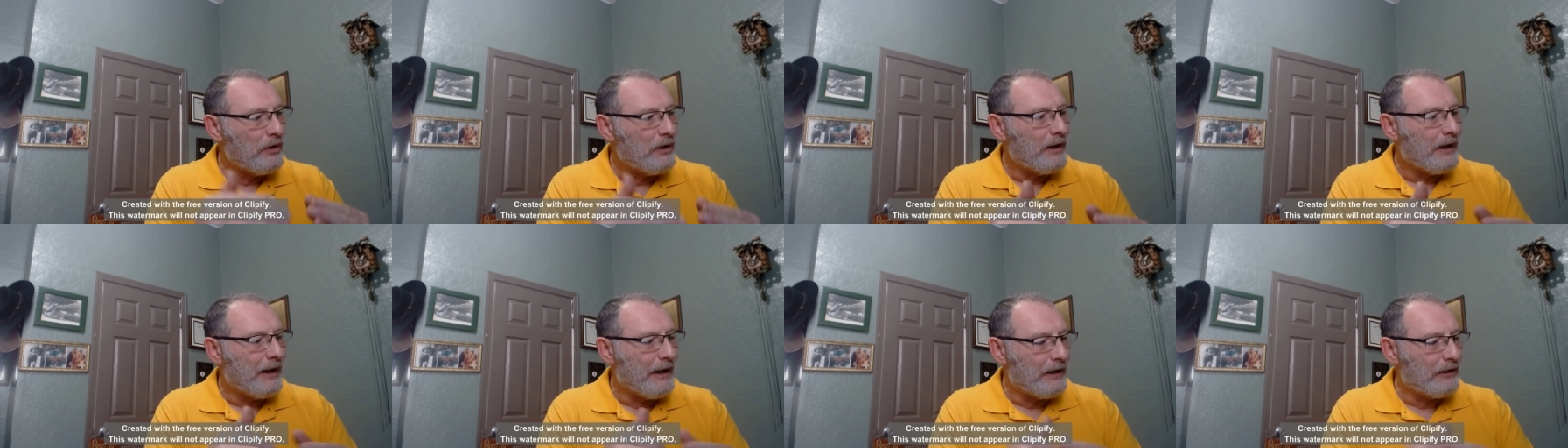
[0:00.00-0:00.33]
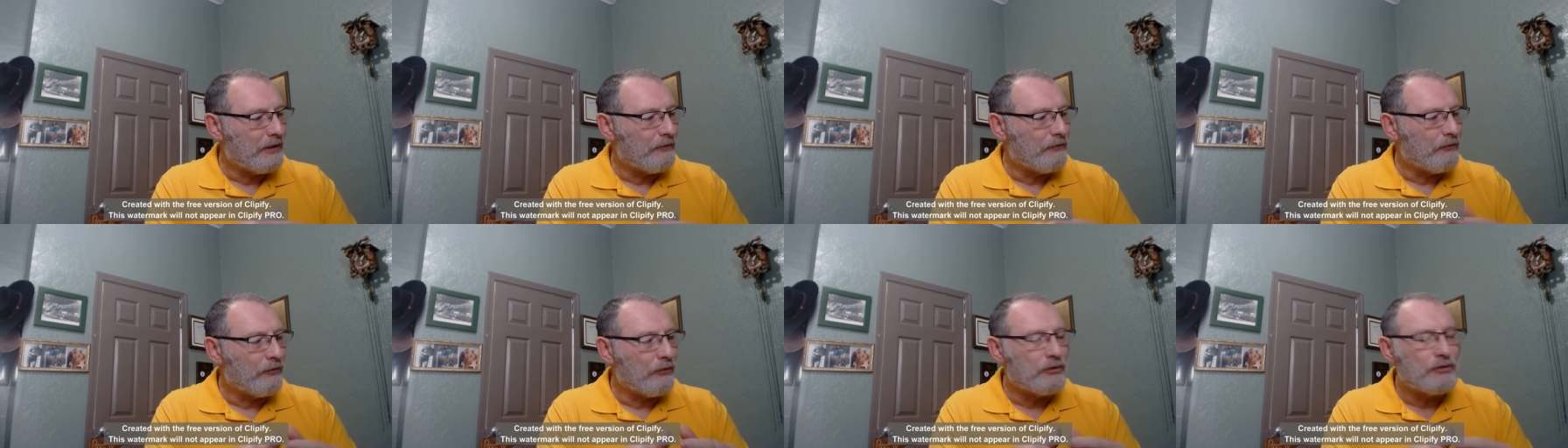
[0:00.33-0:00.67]
and the
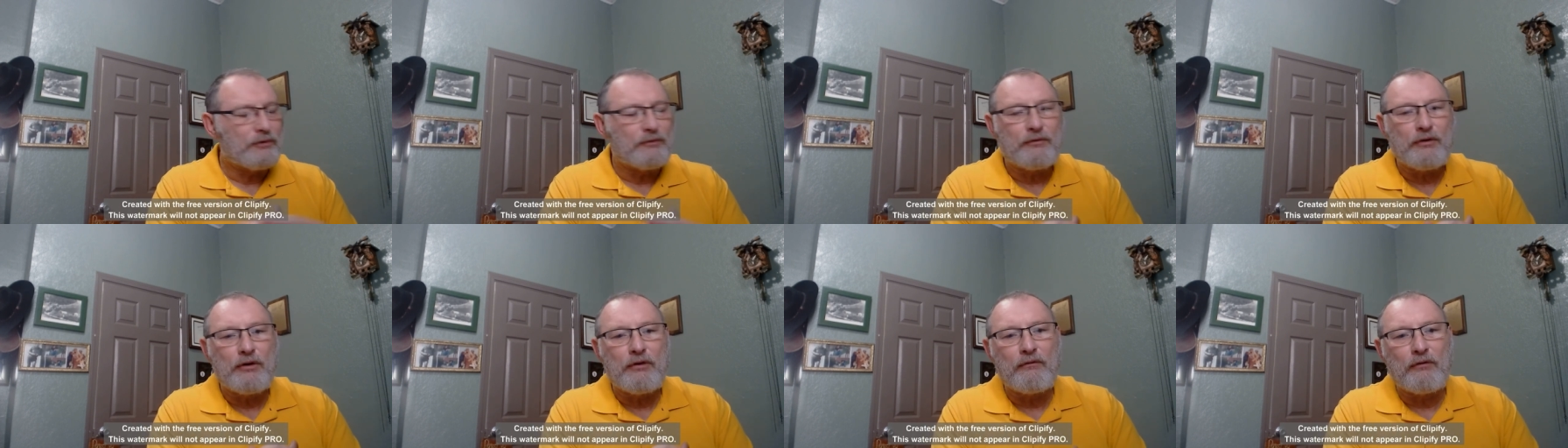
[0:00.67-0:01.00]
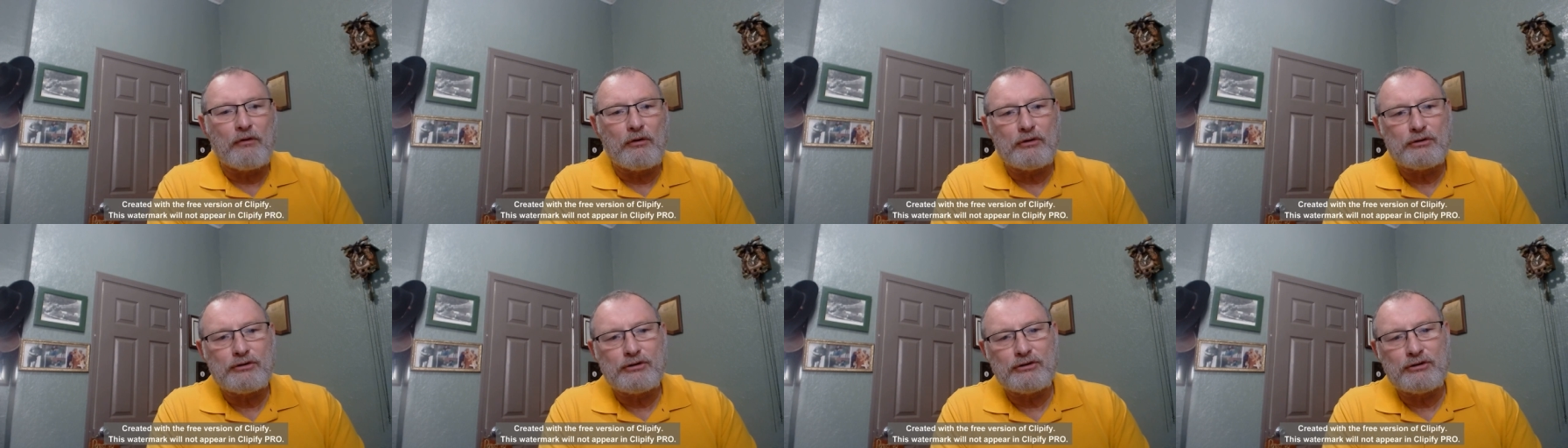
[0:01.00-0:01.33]
first few
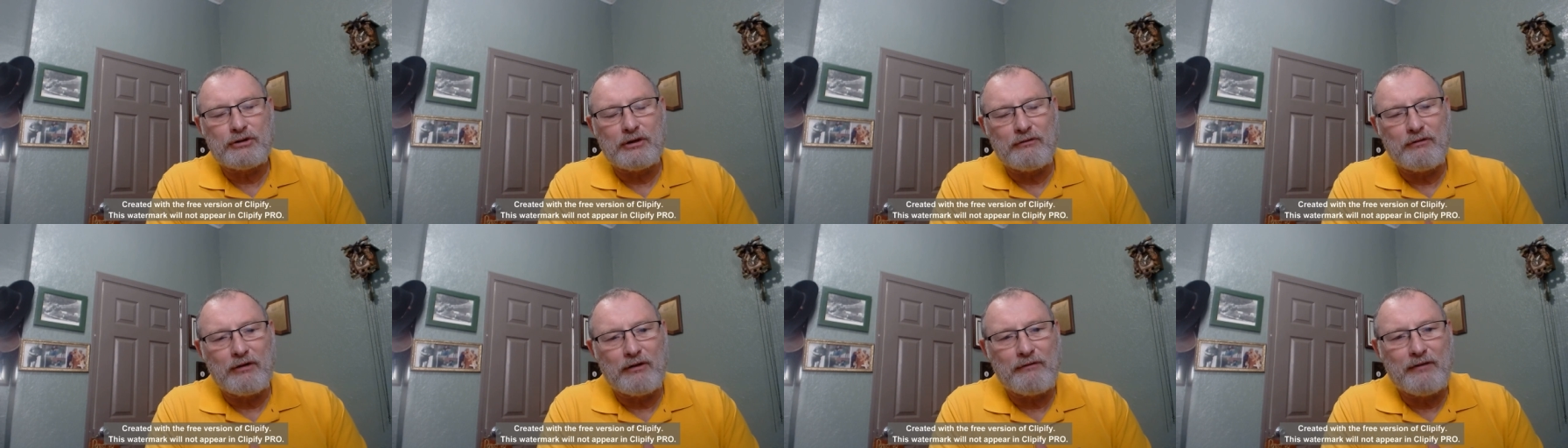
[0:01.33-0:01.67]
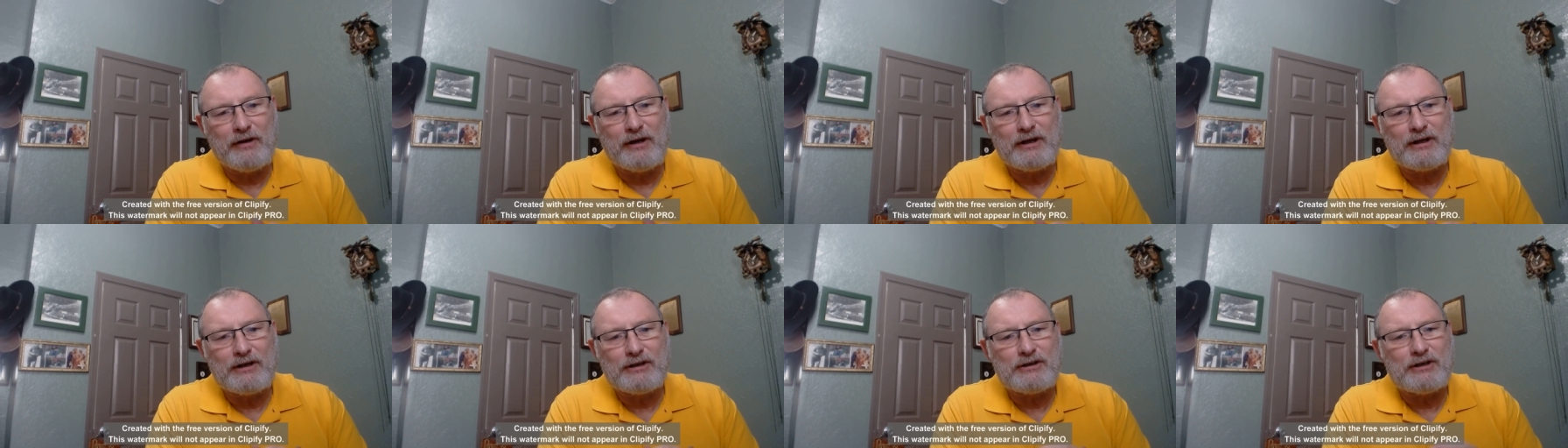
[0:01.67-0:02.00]
verses of
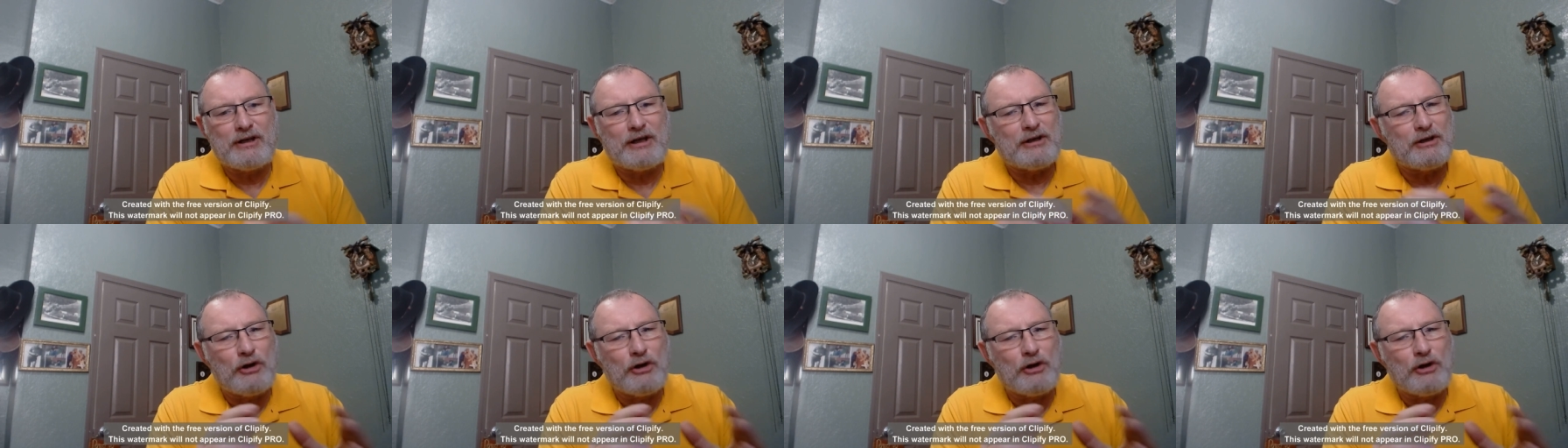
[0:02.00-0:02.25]
Leviticus 10.